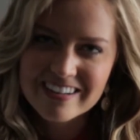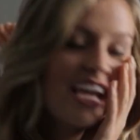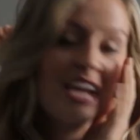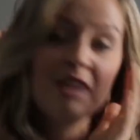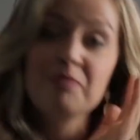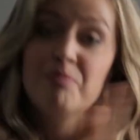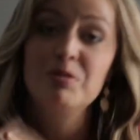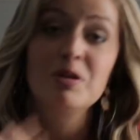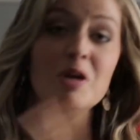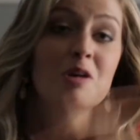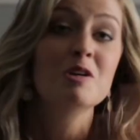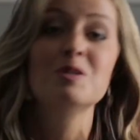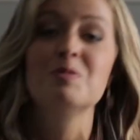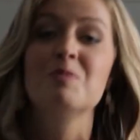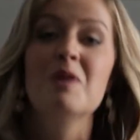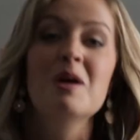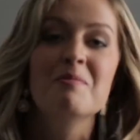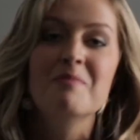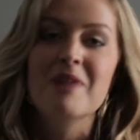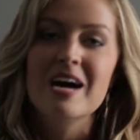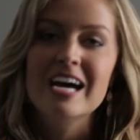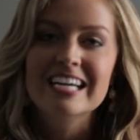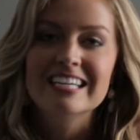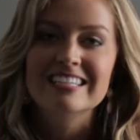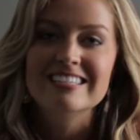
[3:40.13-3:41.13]
It blows my
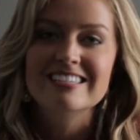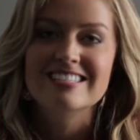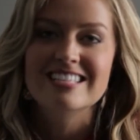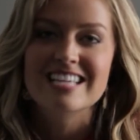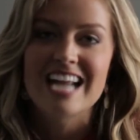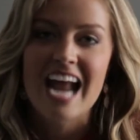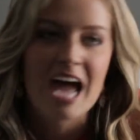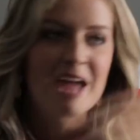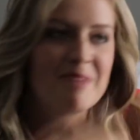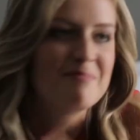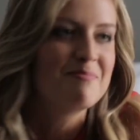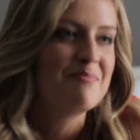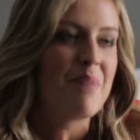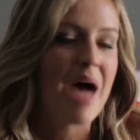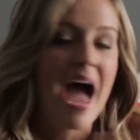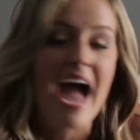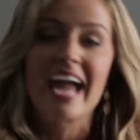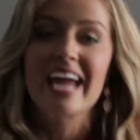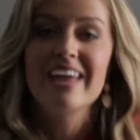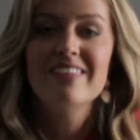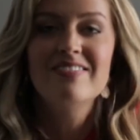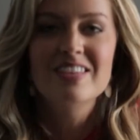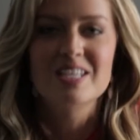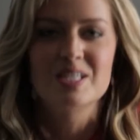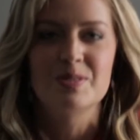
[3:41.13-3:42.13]
mind that I'm
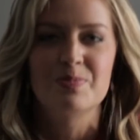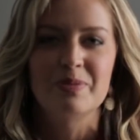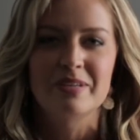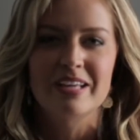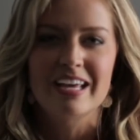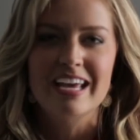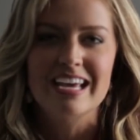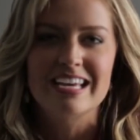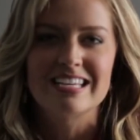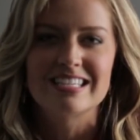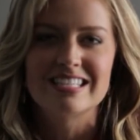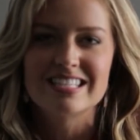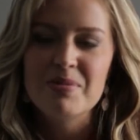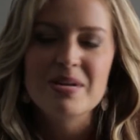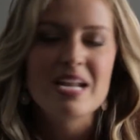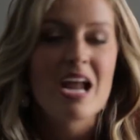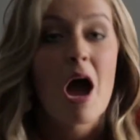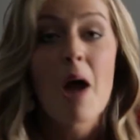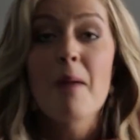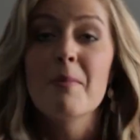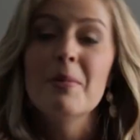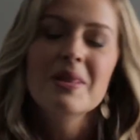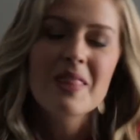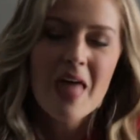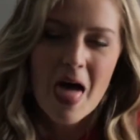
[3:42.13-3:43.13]
back in this place, but
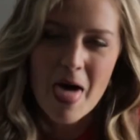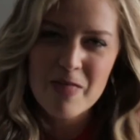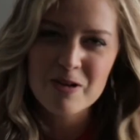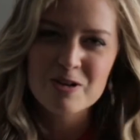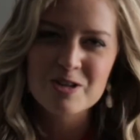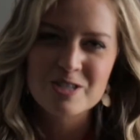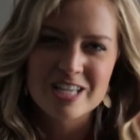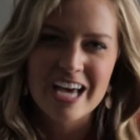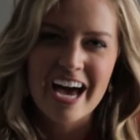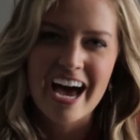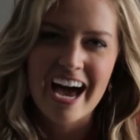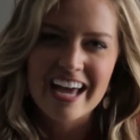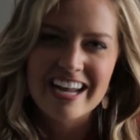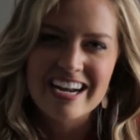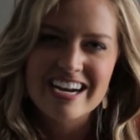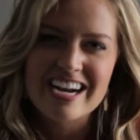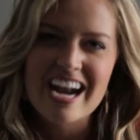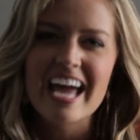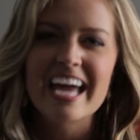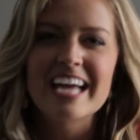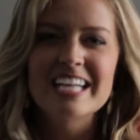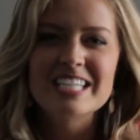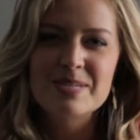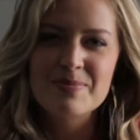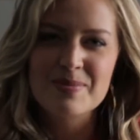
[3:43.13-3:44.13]
now I'm on the other side and
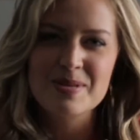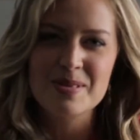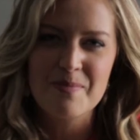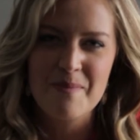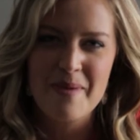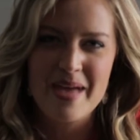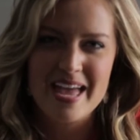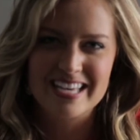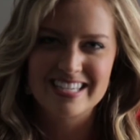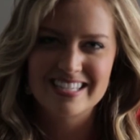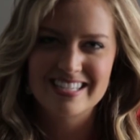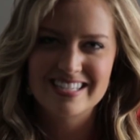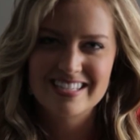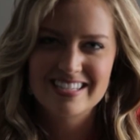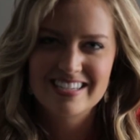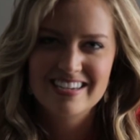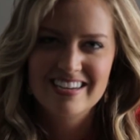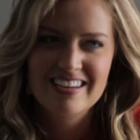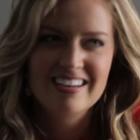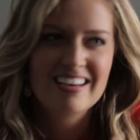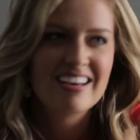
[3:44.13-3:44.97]
I get to be the Miss.